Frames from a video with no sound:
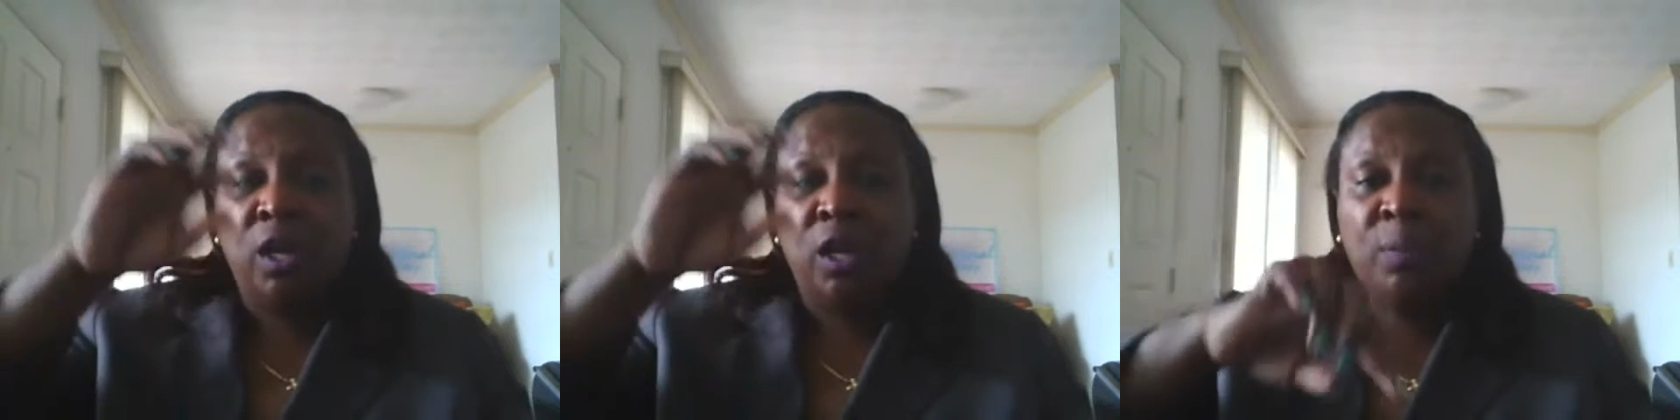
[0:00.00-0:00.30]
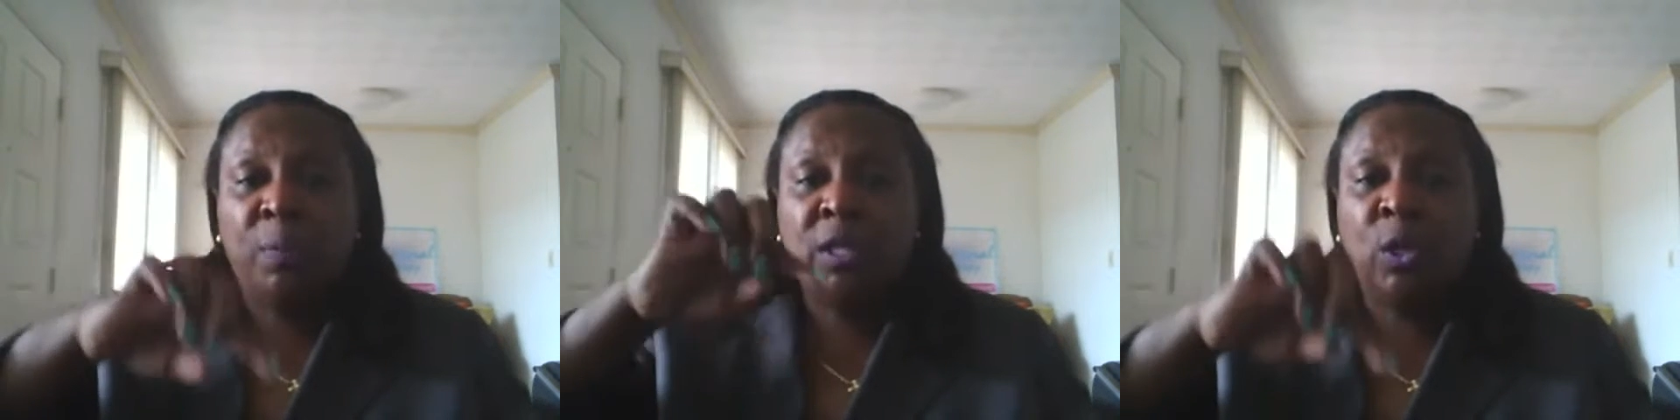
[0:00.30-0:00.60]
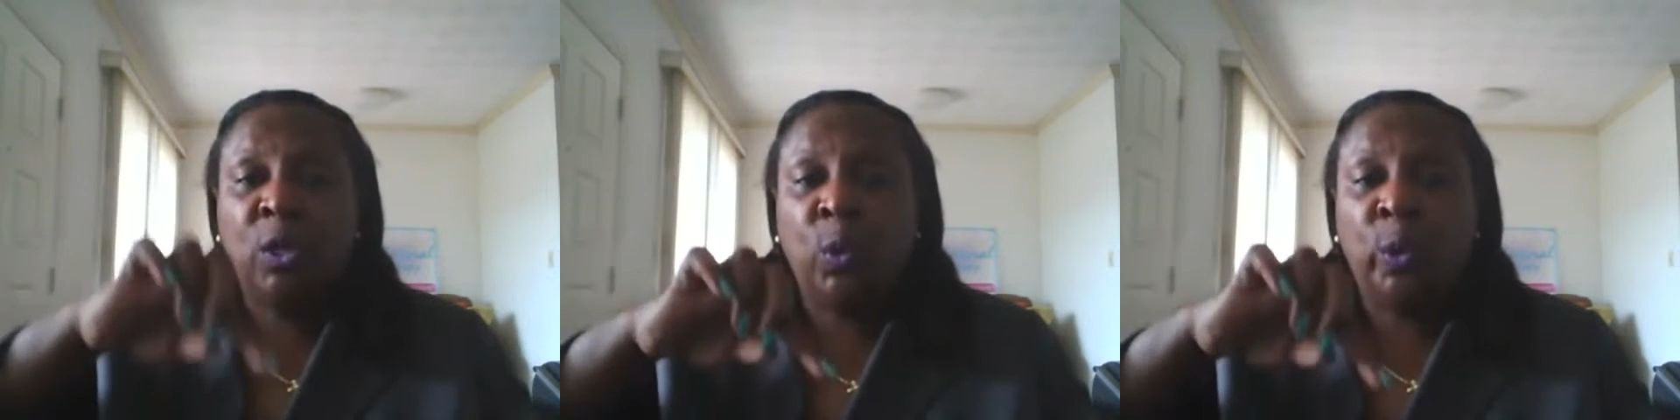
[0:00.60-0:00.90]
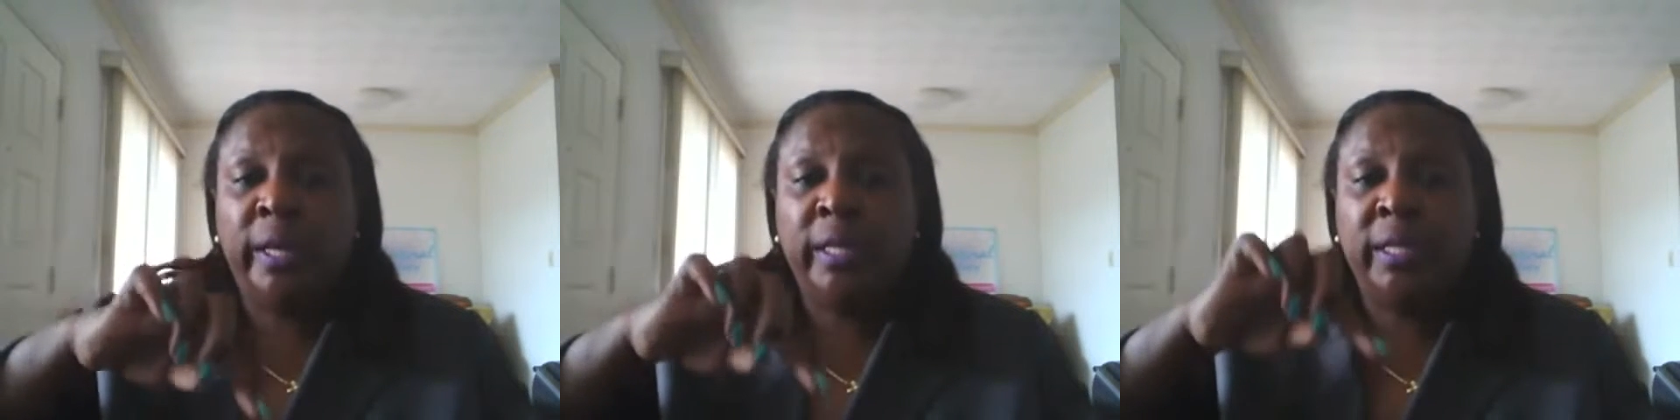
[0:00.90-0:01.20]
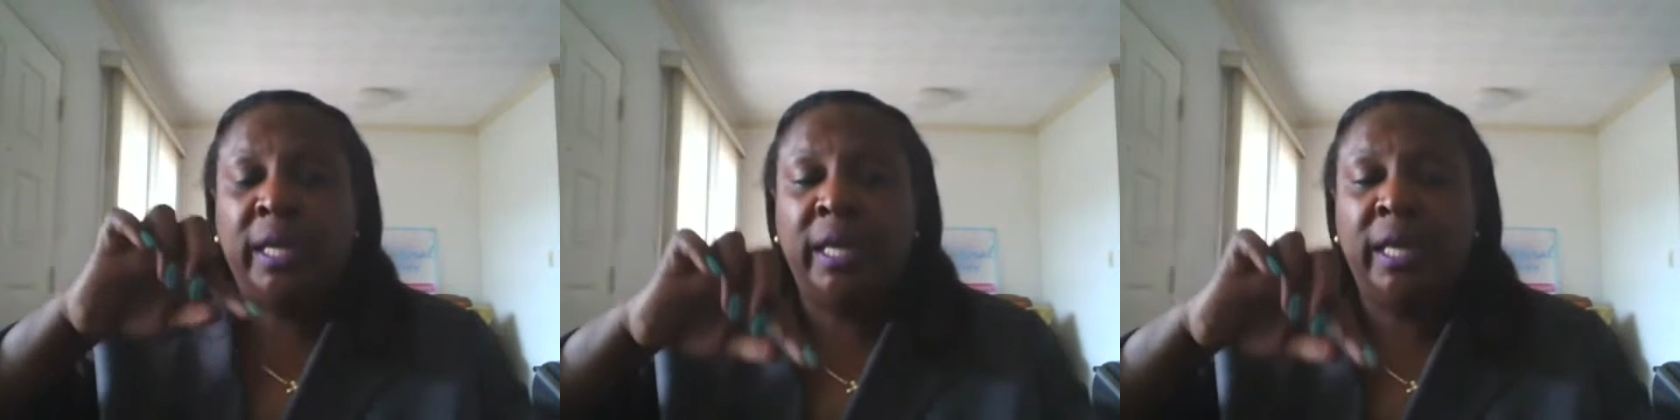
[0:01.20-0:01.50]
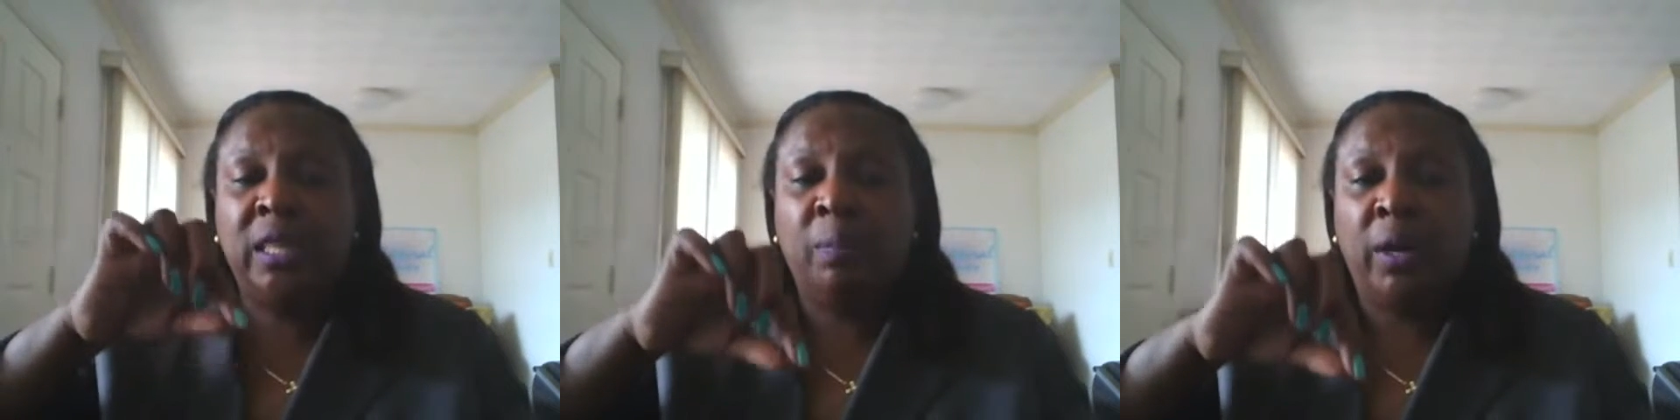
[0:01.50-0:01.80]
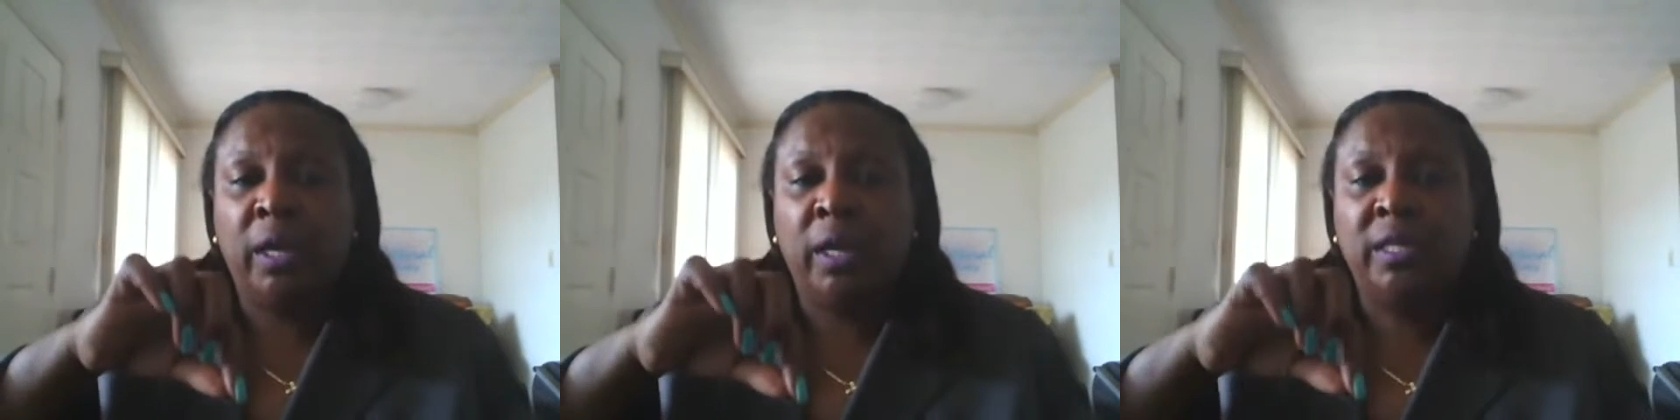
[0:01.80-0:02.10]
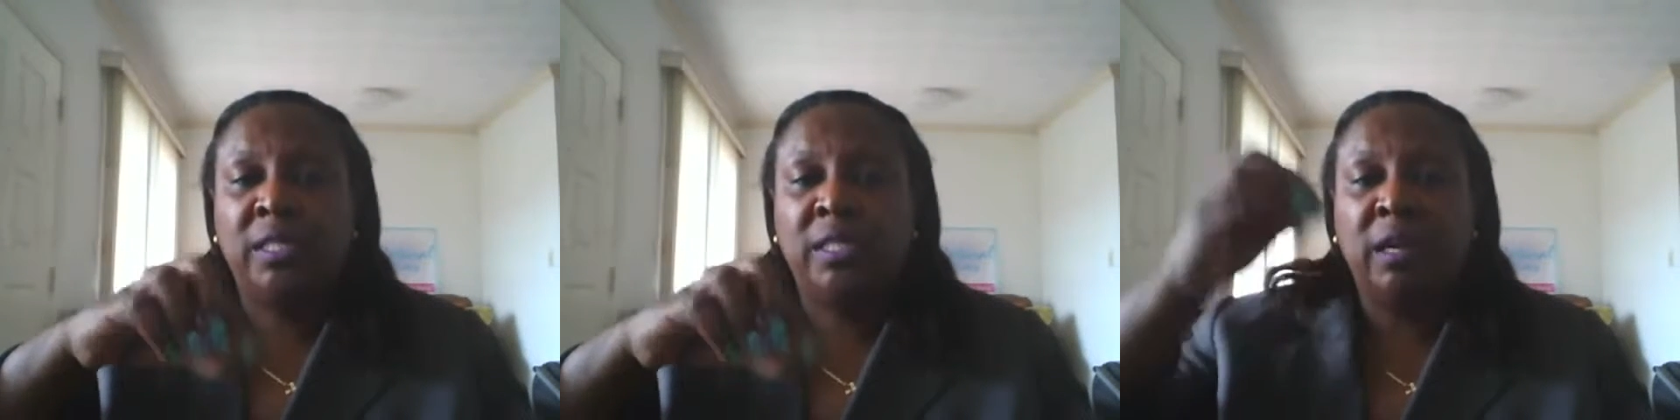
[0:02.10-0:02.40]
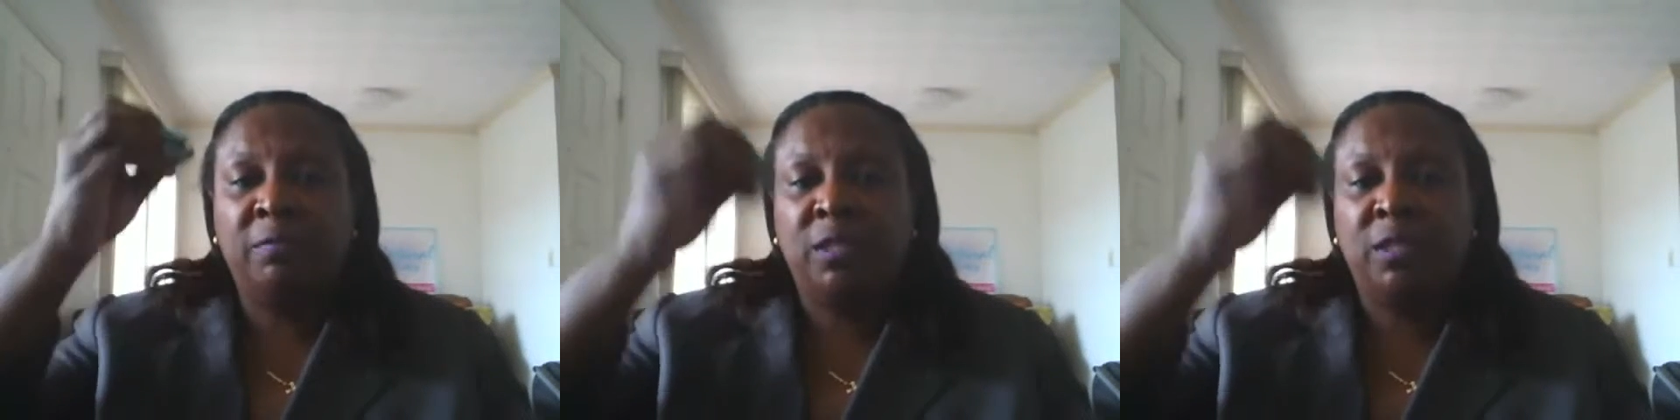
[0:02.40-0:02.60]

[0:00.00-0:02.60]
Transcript: You put the oil in the bottle itself,